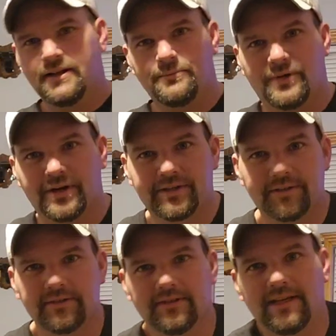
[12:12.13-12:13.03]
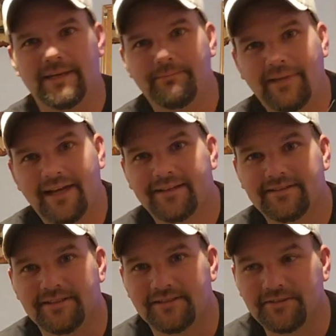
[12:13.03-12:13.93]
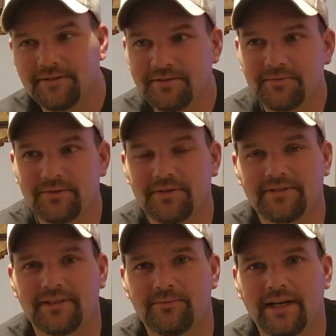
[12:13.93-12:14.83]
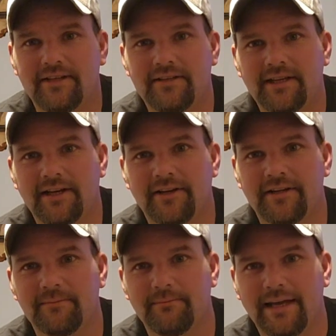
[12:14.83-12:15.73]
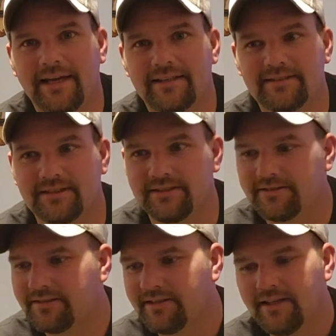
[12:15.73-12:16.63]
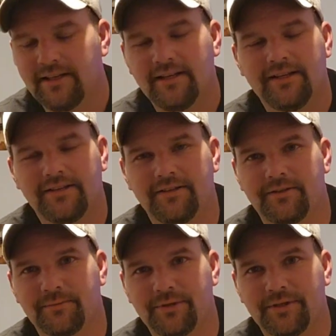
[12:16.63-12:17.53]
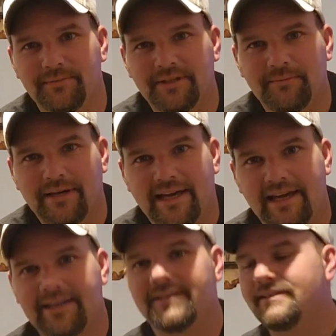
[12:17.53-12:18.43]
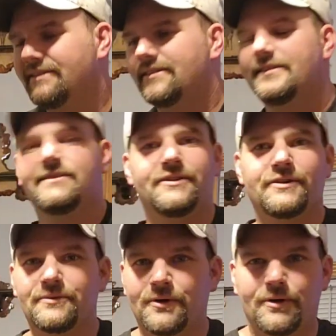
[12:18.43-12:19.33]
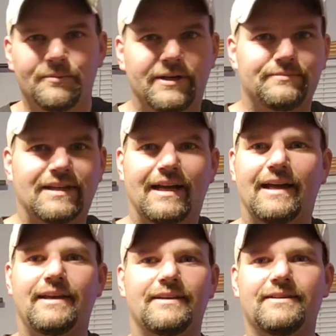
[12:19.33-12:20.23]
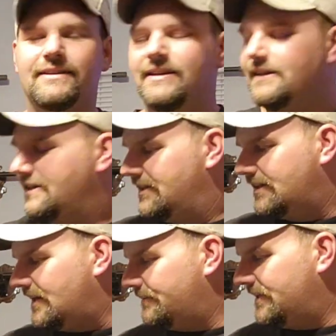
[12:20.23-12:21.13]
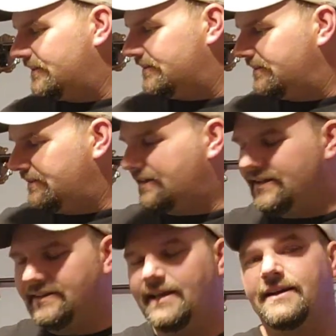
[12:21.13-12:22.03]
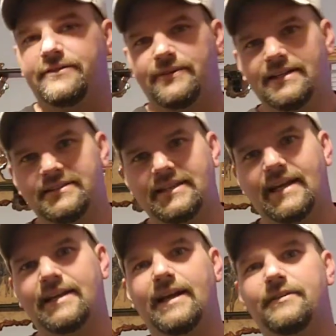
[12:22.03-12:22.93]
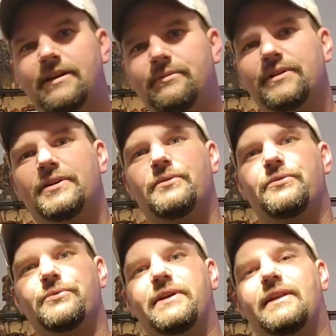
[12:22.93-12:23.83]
Marker and magazines. Who in the world say, why you carry magazines? You can put them in the bag. You can roll them up tight. I mean, yeah, if I stack out and I want to go 3